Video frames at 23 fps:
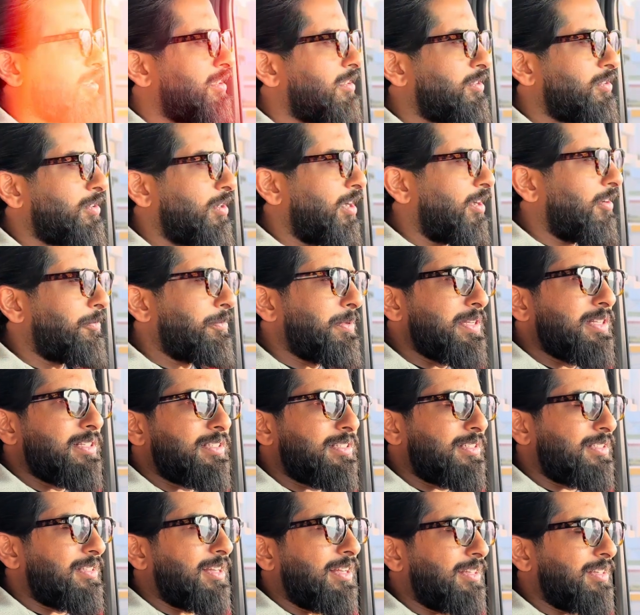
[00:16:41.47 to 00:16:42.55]
So I've been
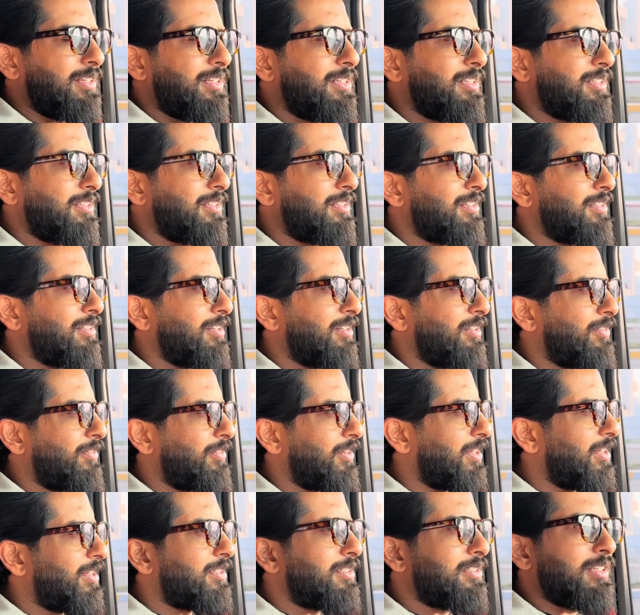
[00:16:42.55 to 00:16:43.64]
studying
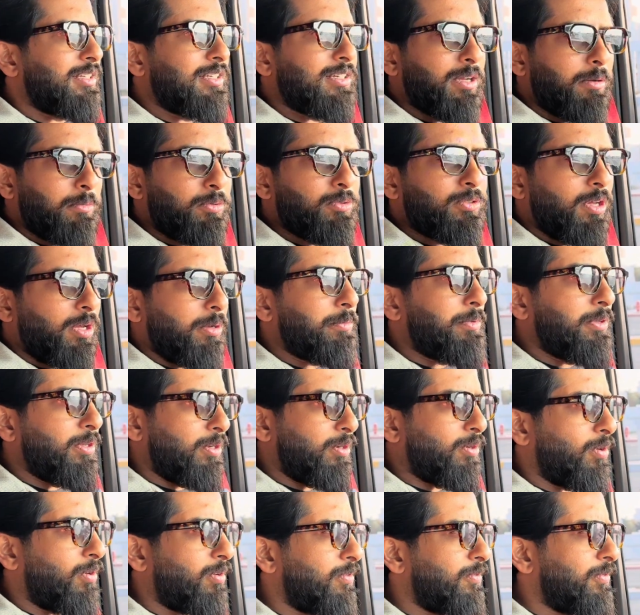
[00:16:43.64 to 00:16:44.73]
real estate in Abu Dhabi a
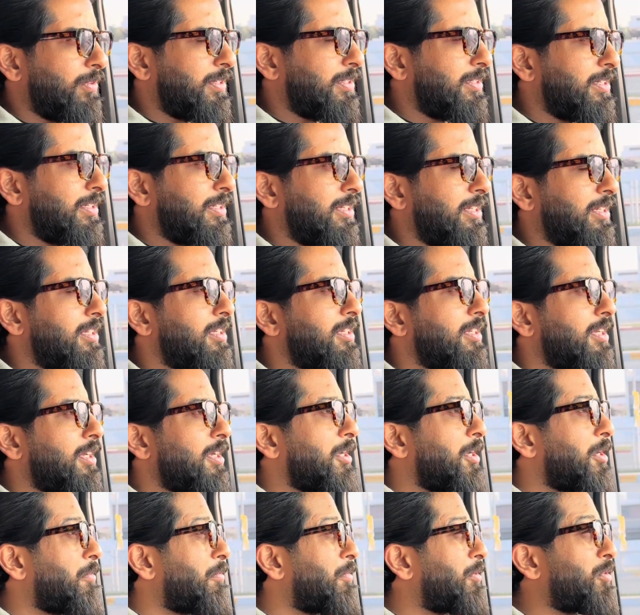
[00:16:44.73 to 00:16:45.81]
lot recently
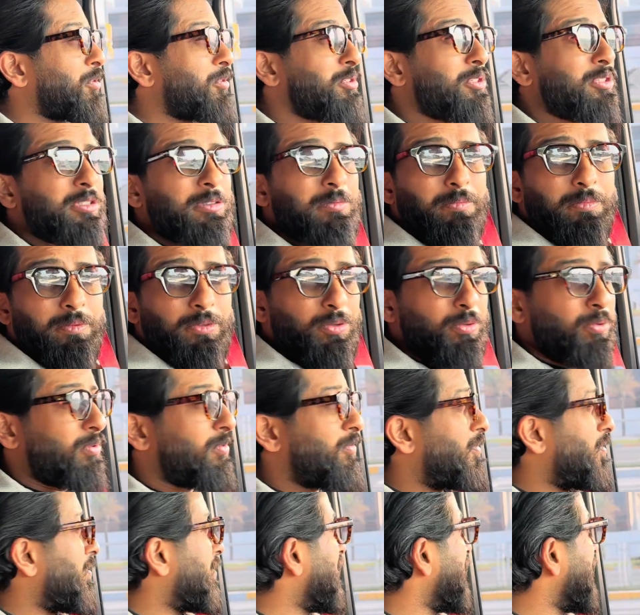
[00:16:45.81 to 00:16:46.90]
because it's
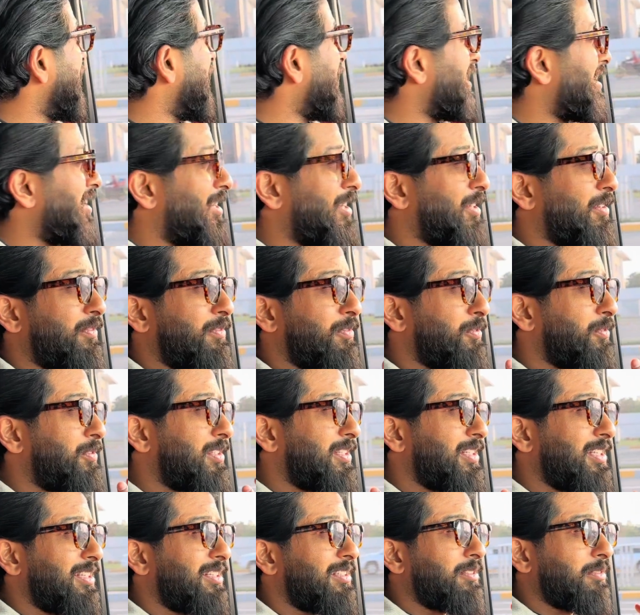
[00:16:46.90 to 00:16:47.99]
beautiful. Like if you
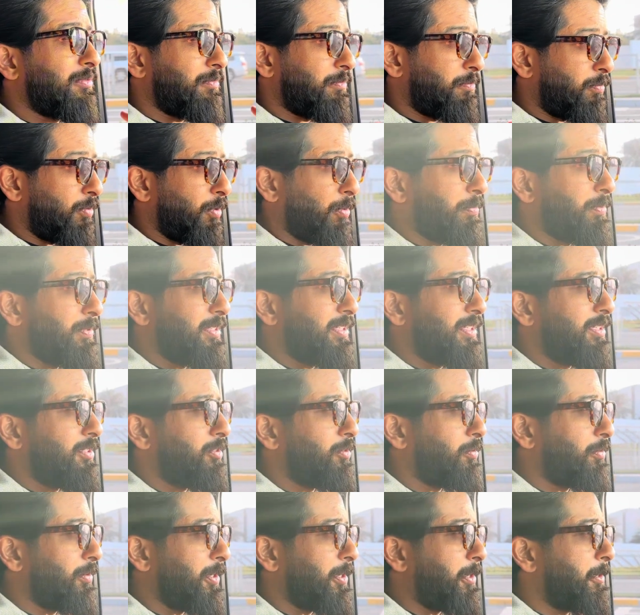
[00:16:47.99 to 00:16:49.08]
see the properties
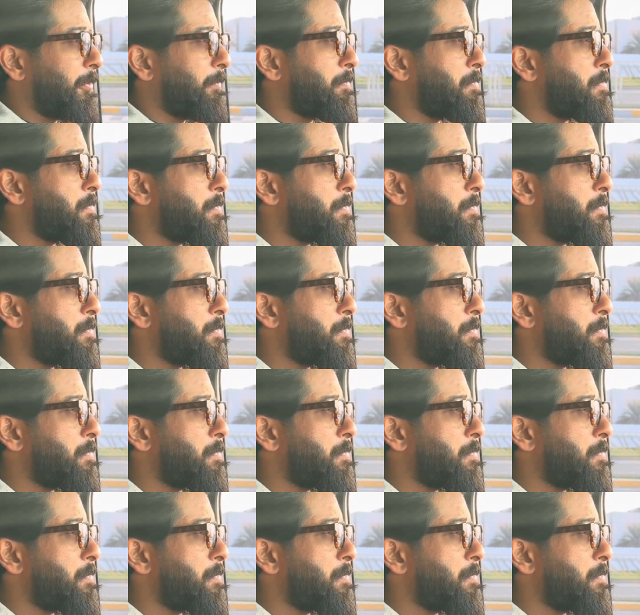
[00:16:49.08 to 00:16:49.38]
over here,